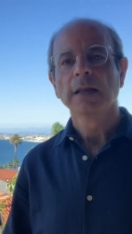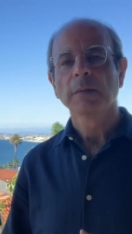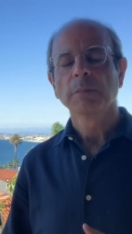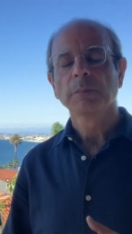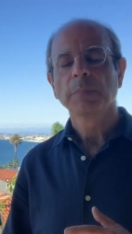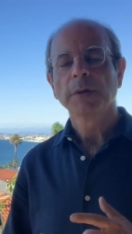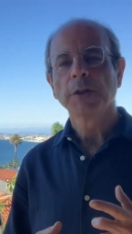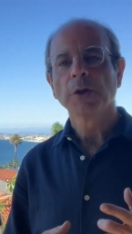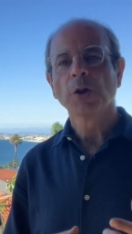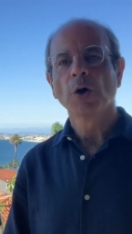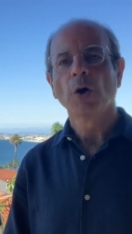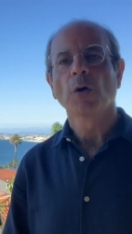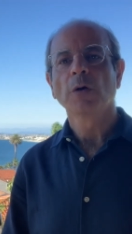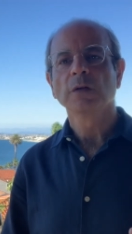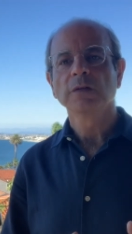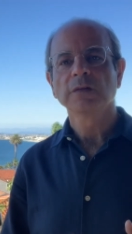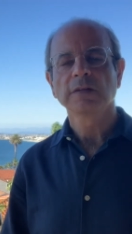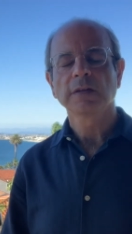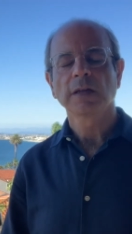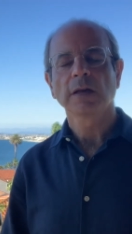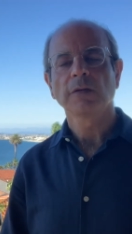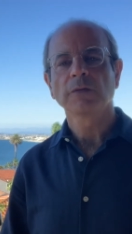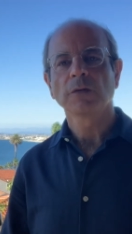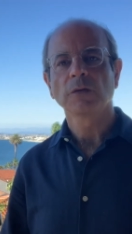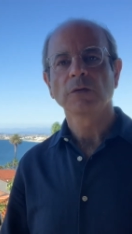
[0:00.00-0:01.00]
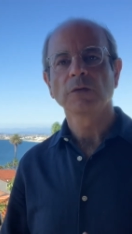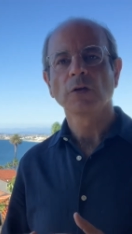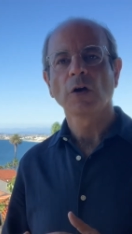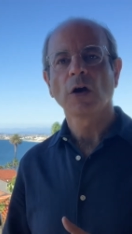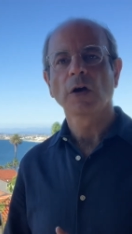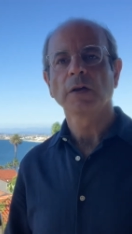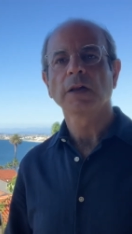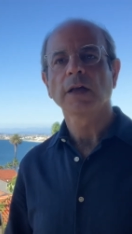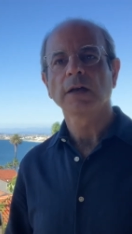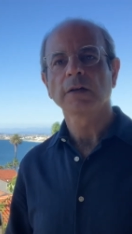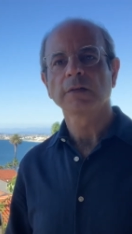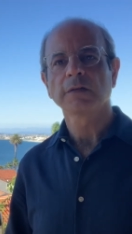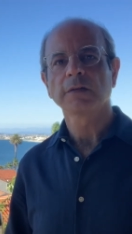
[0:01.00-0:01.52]
Pinot instead of the
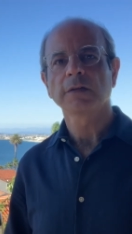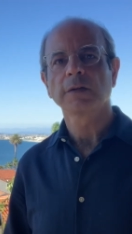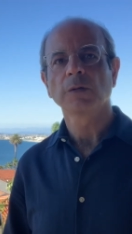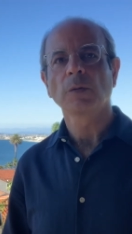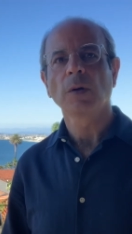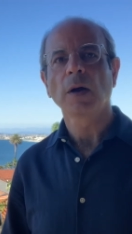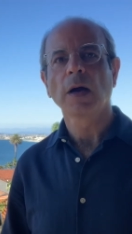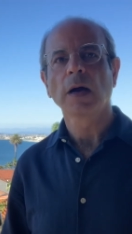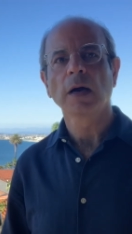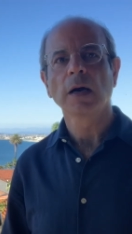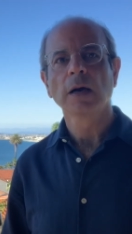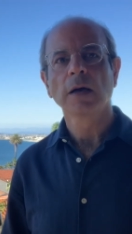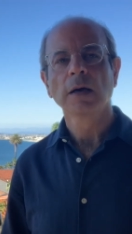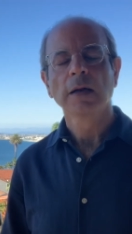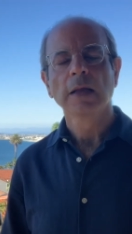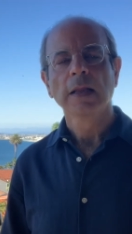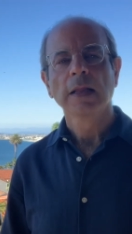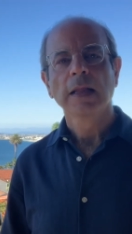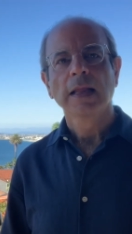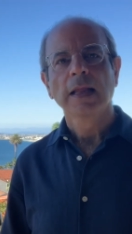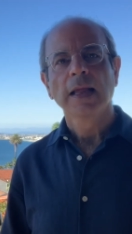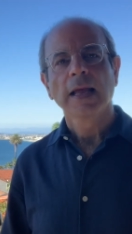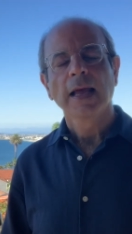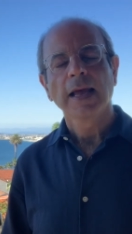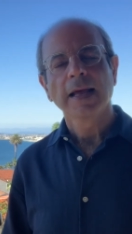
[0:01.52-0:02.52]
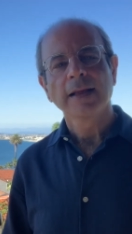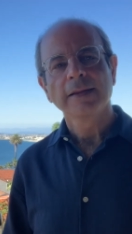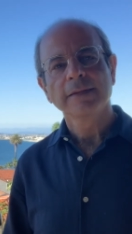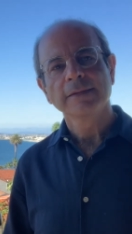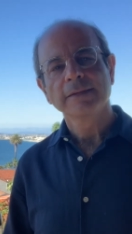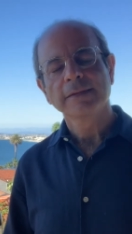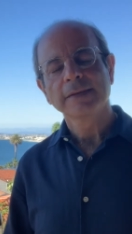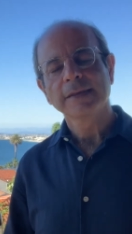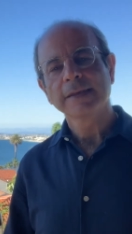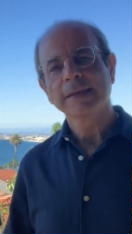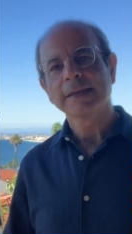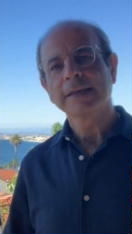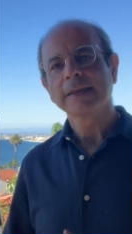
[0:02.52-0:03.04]
Donna Syrah. And,
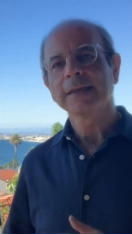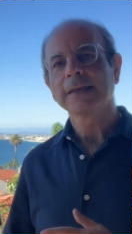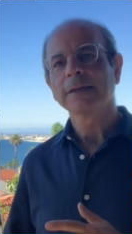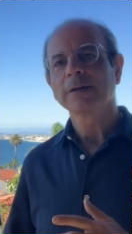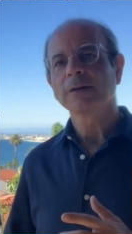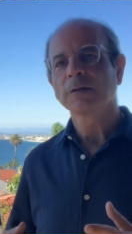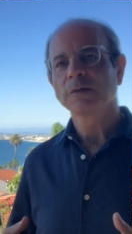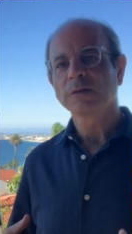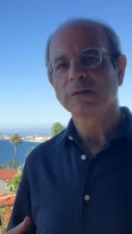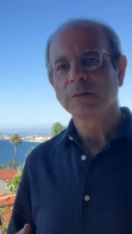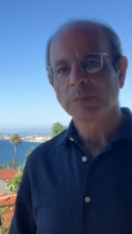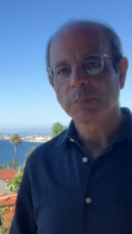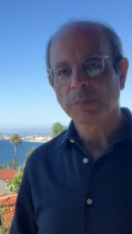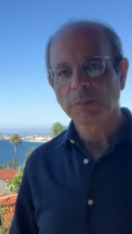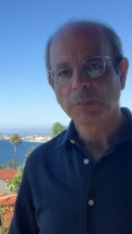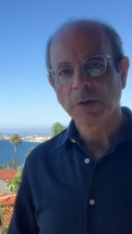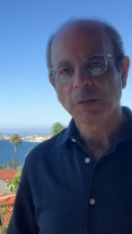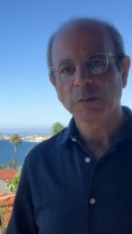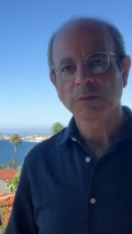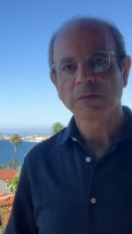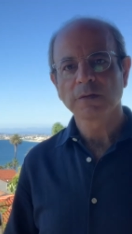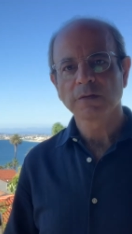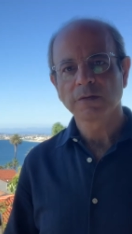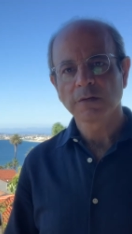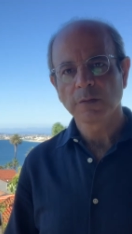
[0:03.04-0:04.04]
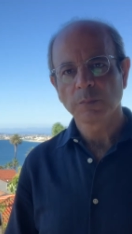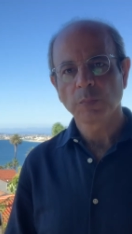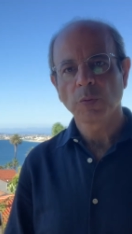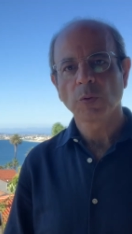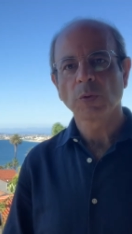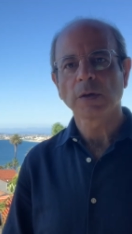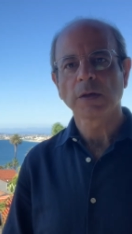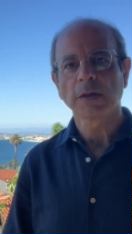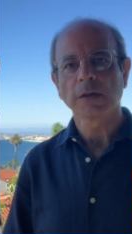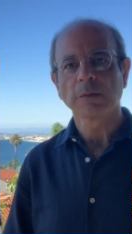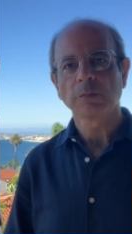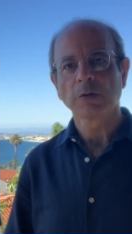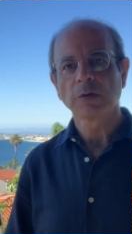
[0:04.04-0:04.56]
you know, I was, I was
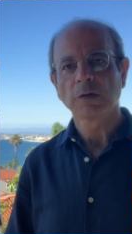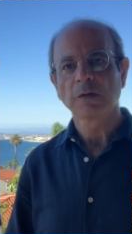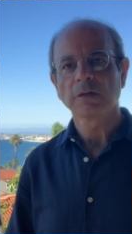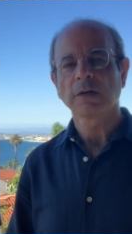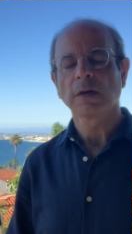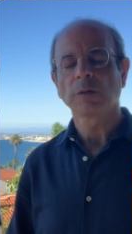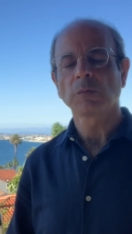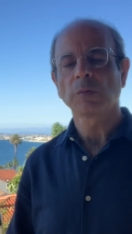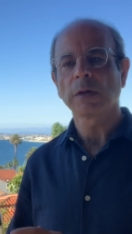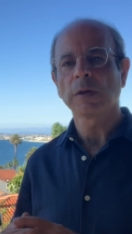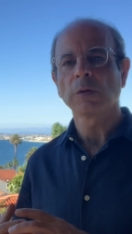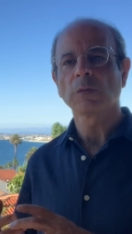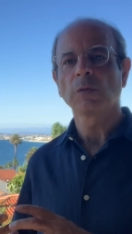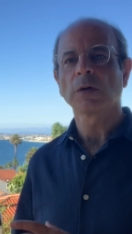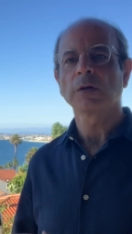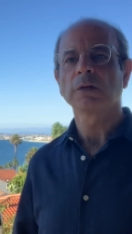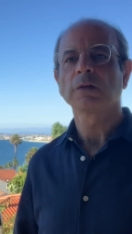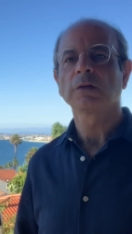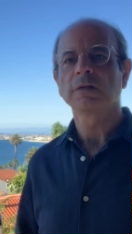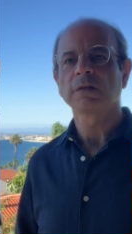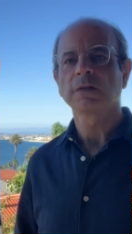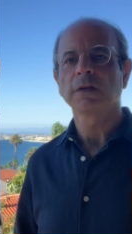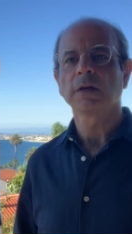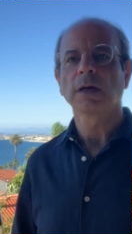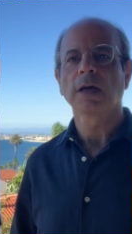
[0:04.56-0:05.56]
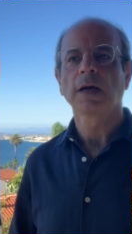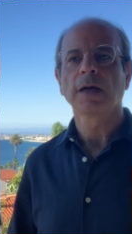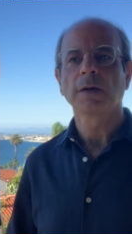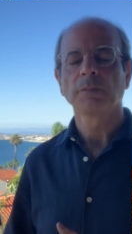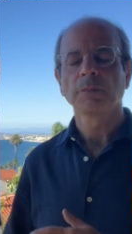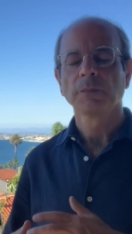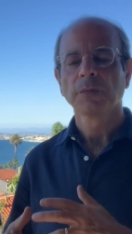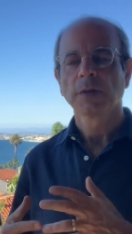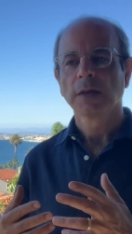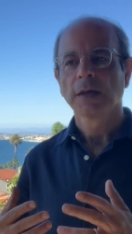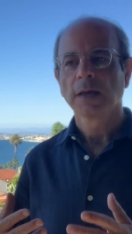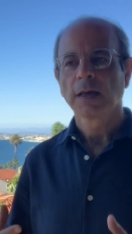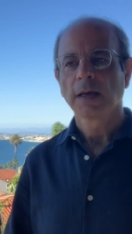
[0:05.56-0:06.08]
disappointed because I really wanted the Syrah.
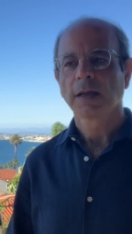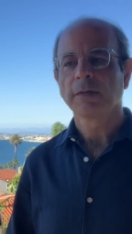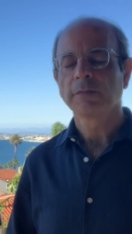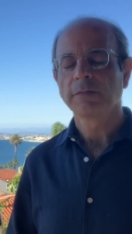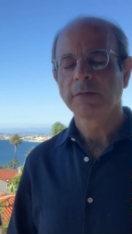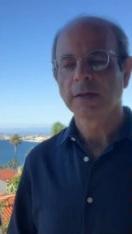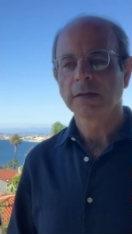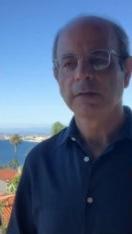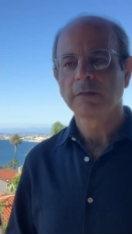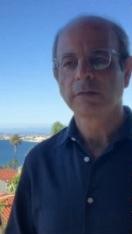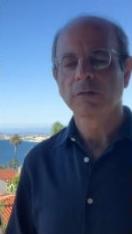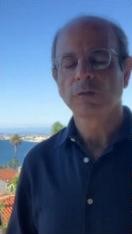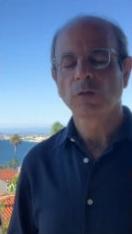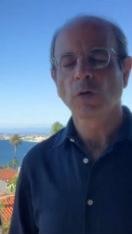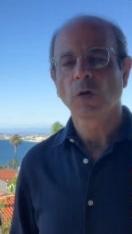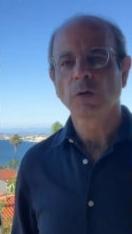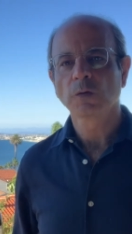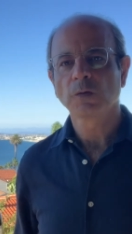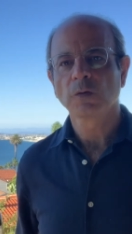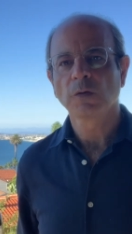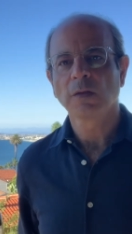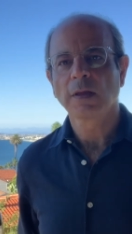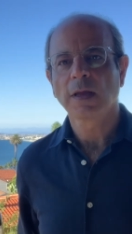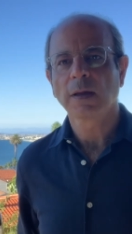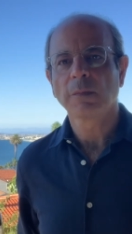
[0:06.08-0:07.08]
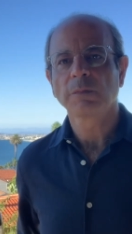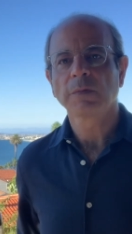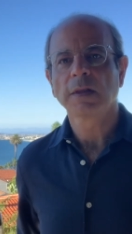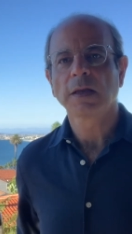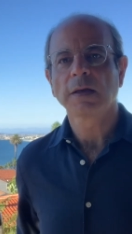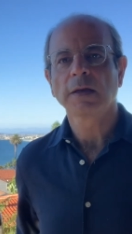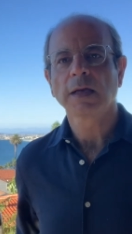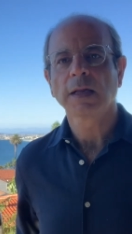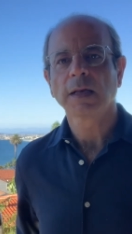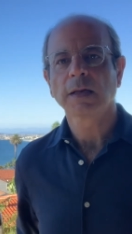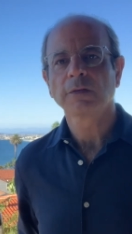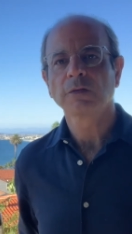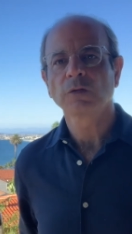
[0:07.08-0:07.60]
I did talk to them. They
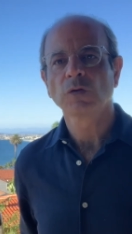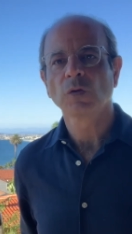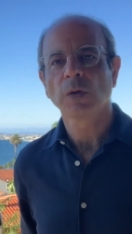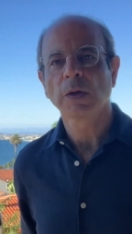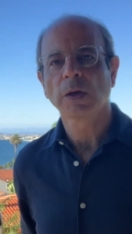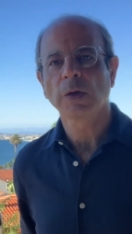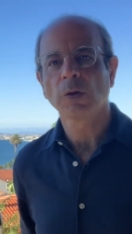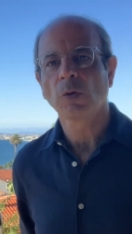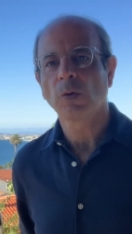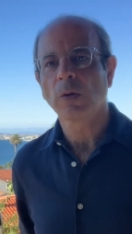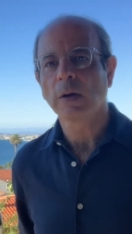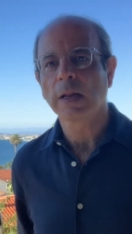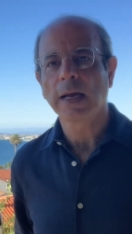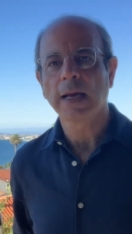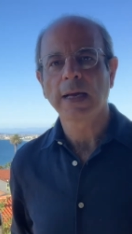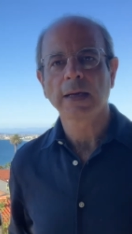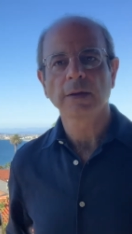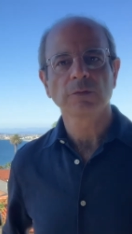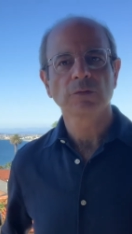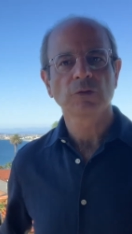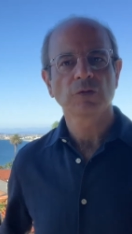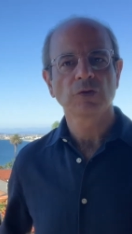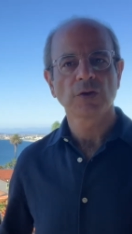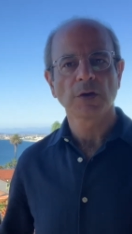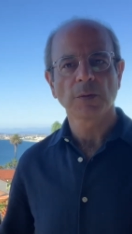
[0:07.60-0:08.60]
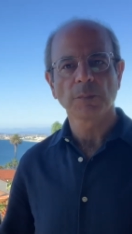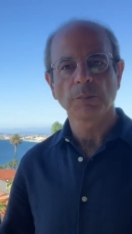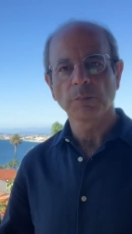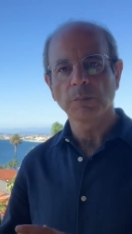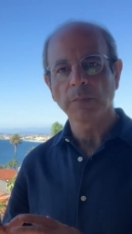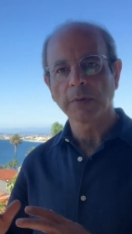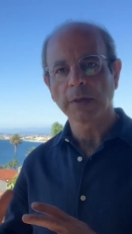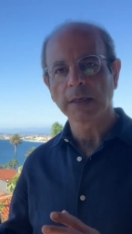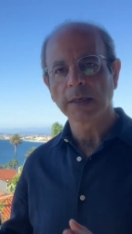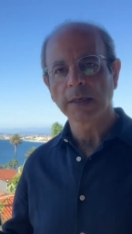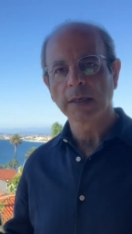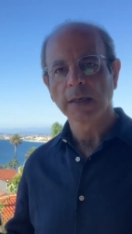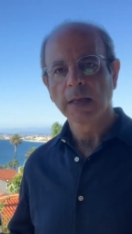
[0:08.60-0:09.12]
kind of sorted it all out, shipped
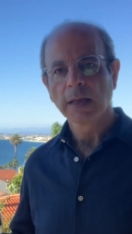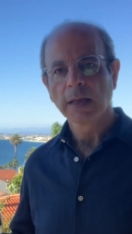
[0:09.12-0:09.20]
me